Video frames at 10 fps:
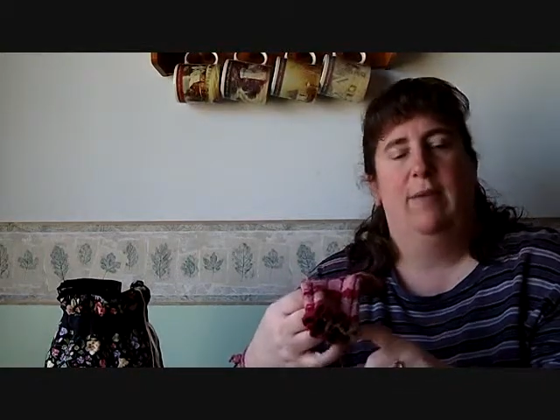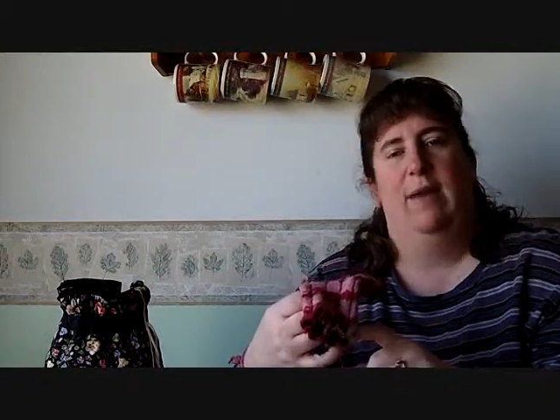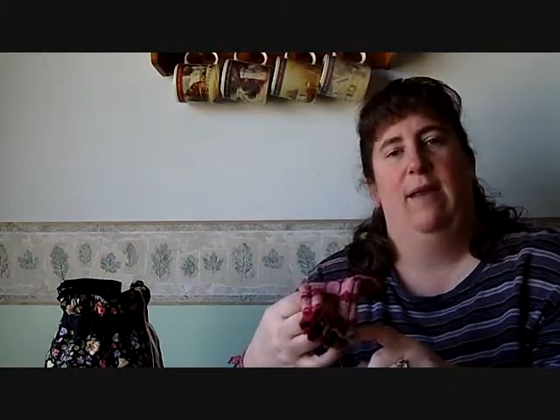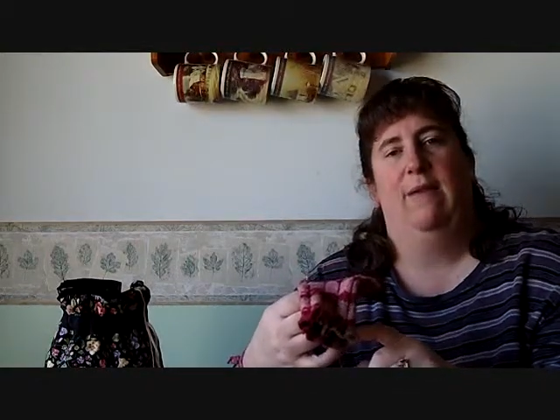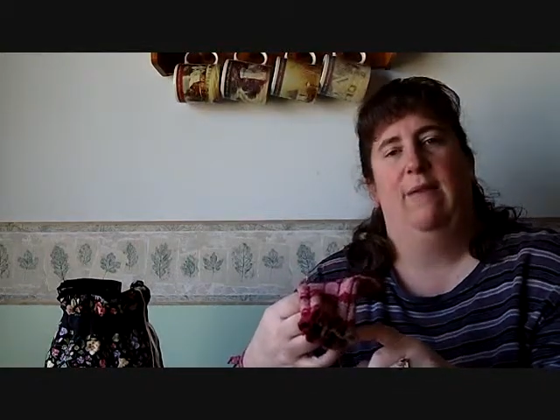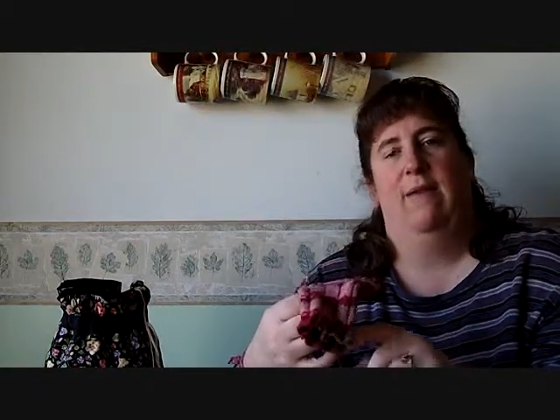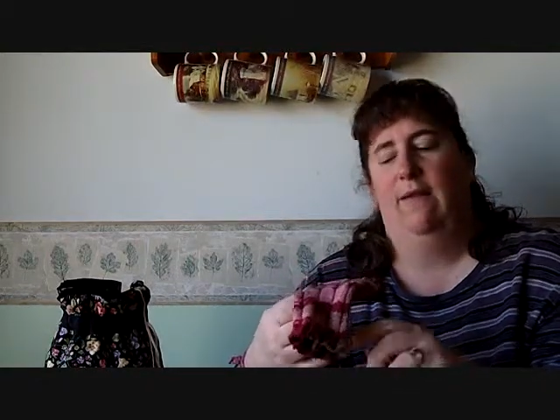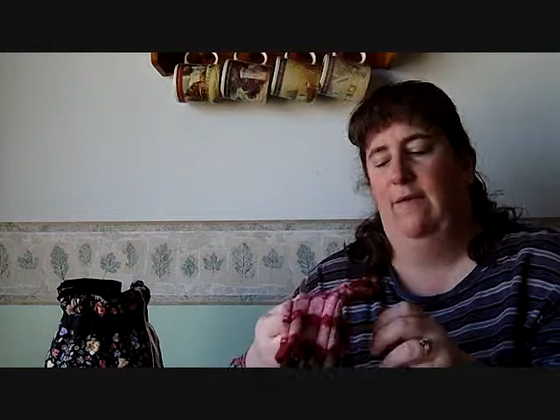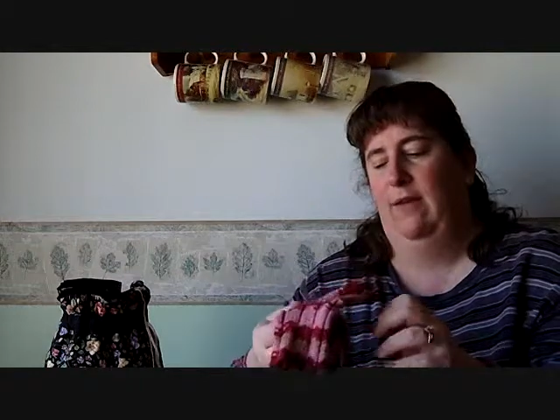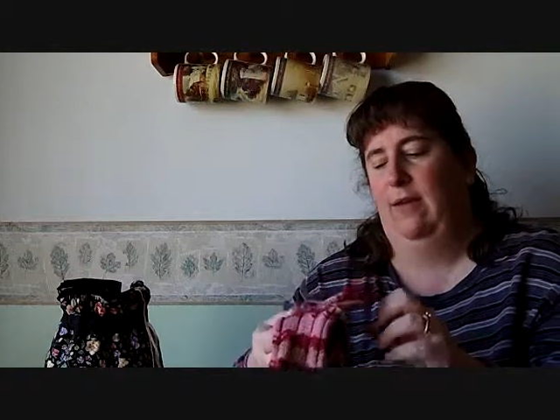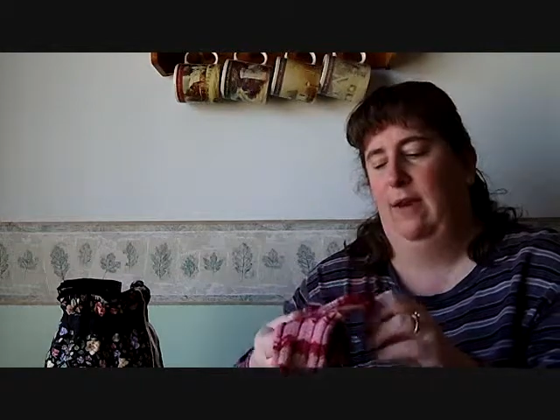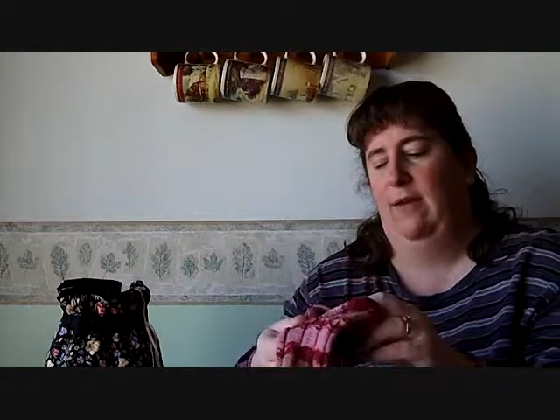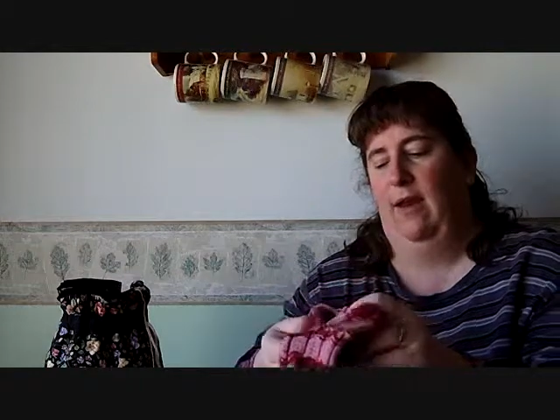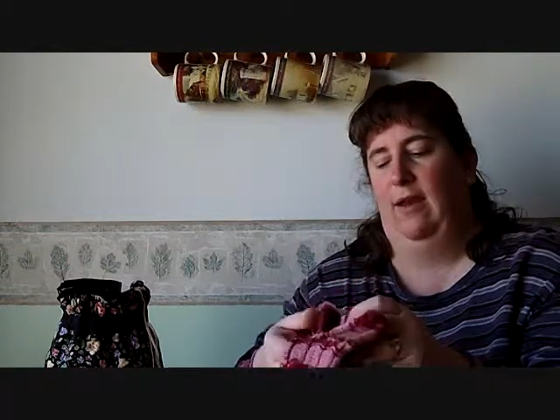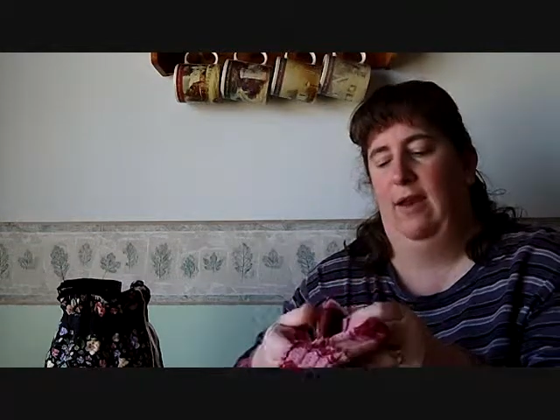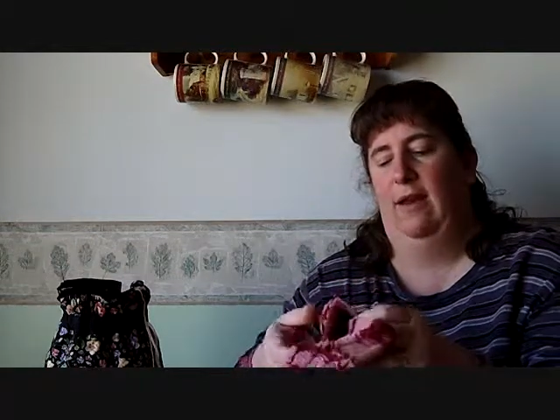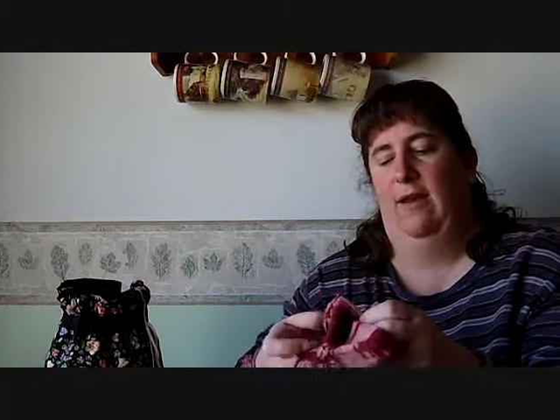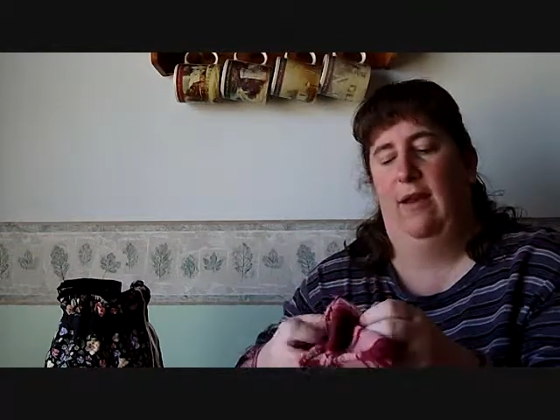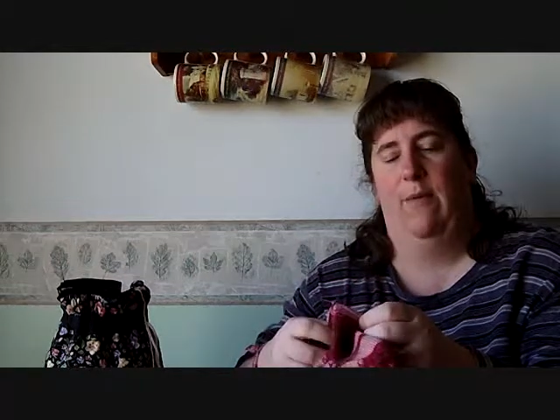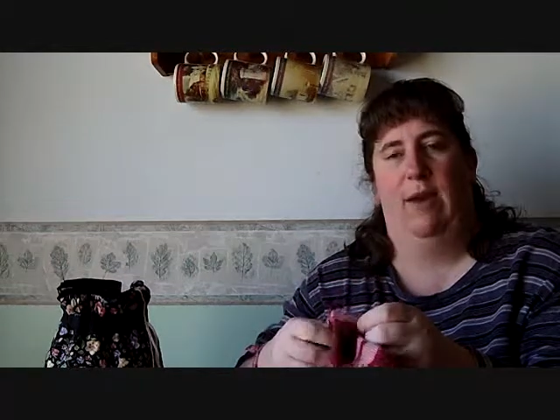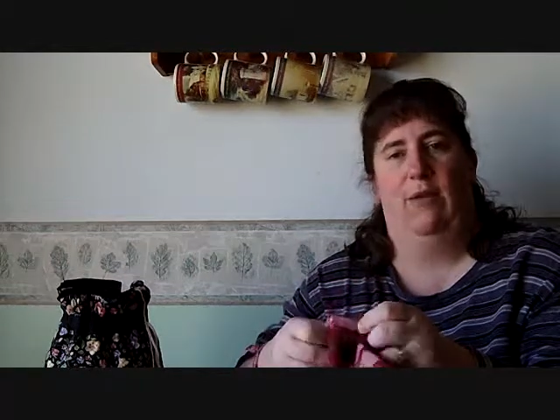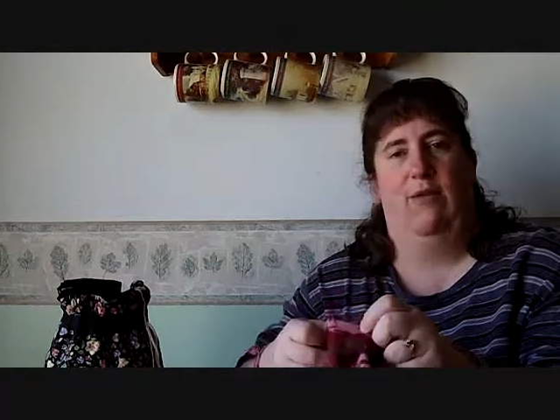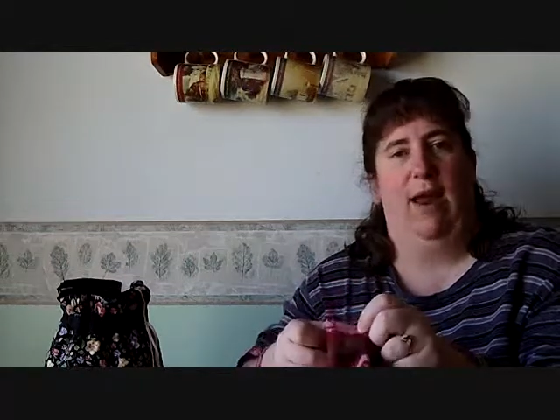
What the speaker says: but that's definitely a technique that I want